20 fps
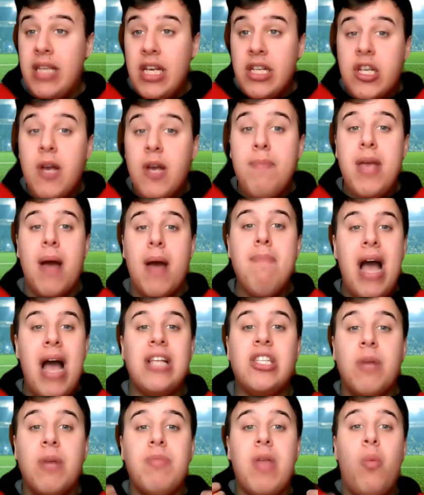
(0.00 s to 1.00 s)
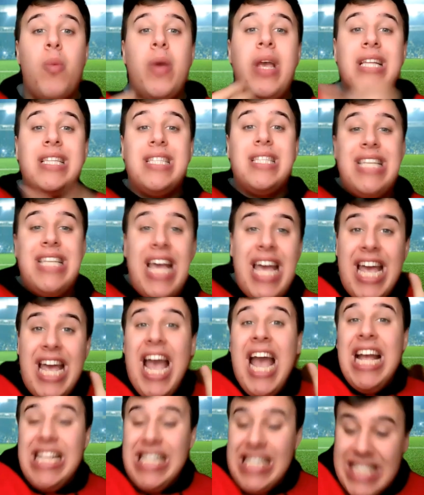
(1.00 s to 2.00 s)
This could be a matchup that we could
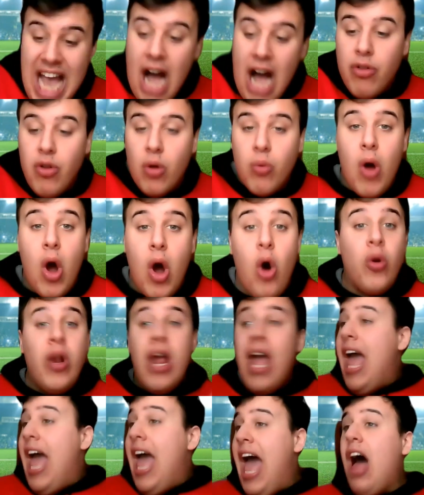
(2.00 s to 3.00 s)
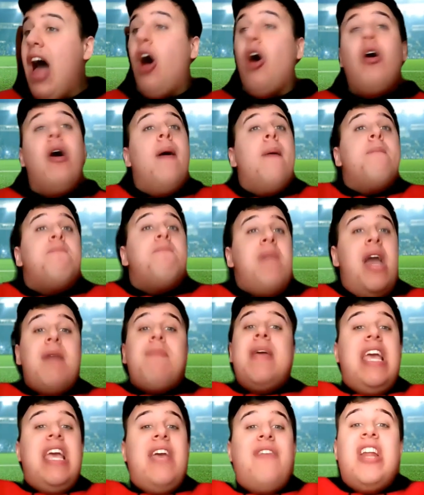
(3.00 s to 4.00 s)
see down the road. Hell,
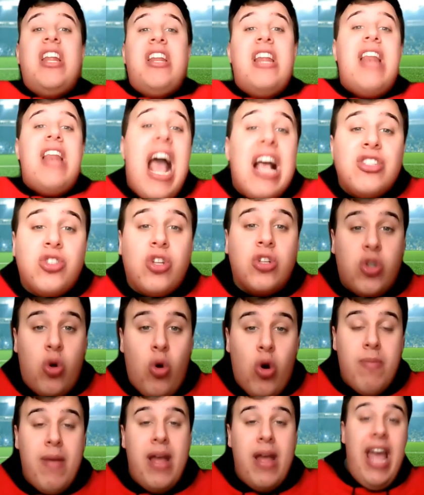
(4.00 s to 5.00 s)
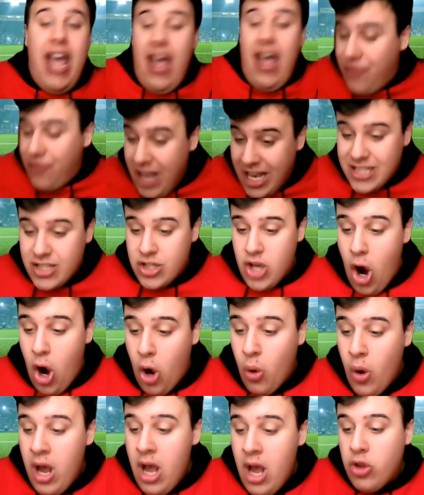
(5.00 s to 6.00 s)
maybe even in the national tournament if things
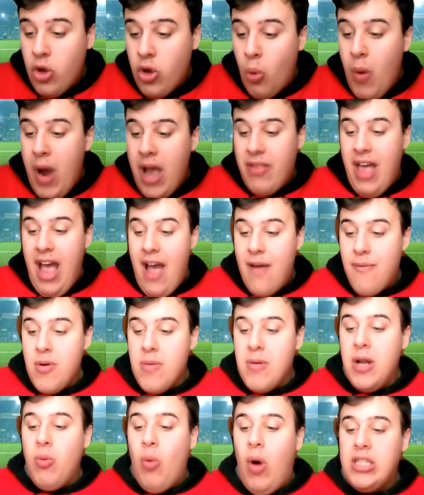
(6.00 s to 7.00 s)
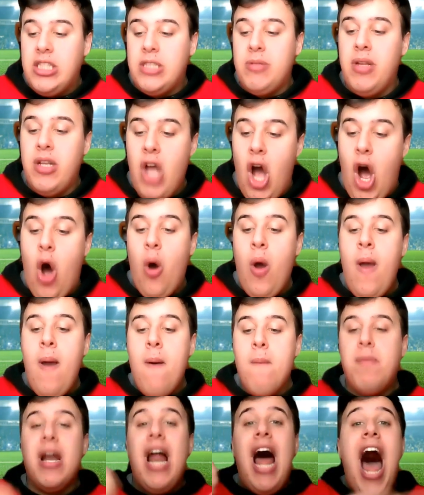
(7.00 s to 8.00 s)
go the way that everybody wants them to go.
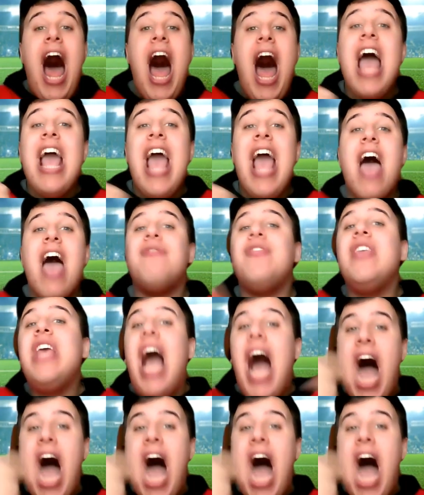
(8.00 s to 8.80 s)
But I have the